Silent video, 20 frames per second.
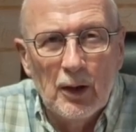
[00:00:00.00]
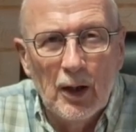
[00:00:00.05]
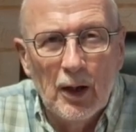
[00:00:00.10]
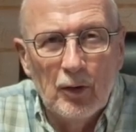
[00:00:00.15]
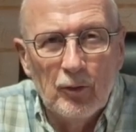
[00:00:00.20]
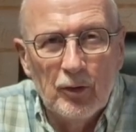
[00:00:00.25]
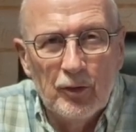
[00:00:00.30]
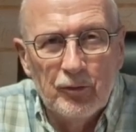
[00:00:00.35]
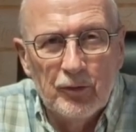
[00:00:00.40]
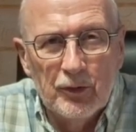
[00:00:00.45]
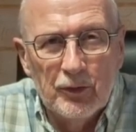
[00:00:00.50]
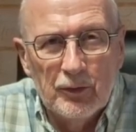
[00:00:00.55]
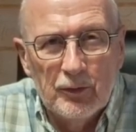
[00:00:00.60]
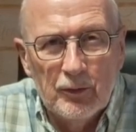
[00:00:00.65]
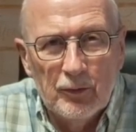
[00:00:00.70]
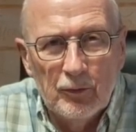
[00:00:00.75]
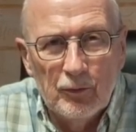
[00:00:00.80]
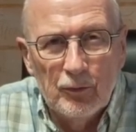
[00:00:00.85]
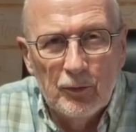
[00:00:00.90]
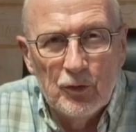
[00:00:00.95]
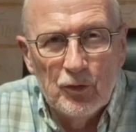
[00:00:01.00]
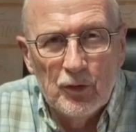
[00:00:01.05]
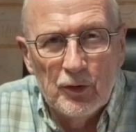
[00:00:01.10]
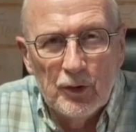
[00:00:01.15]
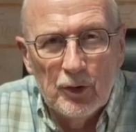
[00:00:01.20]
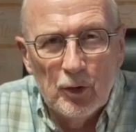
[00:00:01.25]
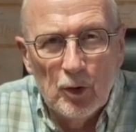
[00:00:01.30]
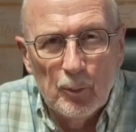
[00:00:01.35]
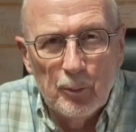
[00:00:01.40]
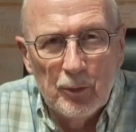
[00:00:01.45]
However,
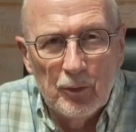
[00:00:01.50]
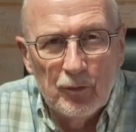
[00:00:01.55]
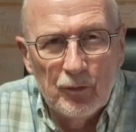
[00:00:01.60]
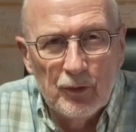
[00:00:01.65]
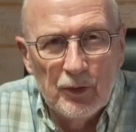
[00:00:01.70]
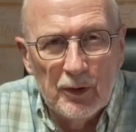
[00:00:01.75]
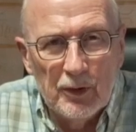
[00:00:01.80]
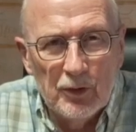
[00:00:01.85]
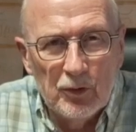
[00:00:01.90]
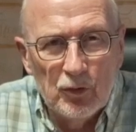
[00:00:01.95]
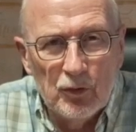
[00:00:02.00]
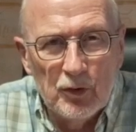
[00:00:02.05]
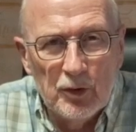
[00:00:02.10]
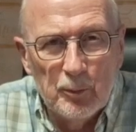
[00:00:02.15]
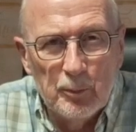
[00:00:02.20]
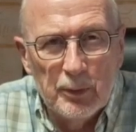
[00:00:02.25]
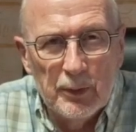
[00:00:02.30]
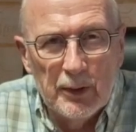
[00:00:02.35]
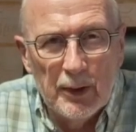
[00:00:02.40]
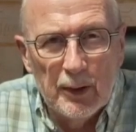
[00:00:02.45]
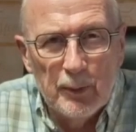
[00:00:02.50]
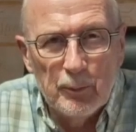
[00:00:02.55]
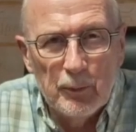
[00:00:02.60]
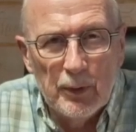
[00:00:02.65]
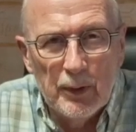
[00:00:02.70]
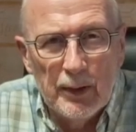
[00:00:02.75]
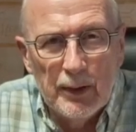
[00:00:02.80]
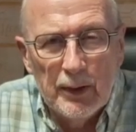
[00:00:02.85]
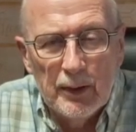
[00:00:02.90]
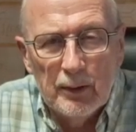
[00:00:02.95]
within a couple of years it became
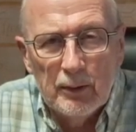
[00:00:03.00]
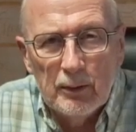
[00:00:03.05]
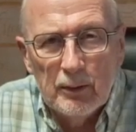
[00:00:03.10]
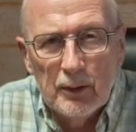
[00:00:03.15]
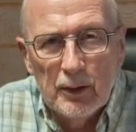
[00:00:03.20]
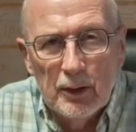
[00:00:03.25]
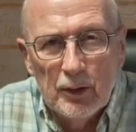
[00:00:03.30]
clear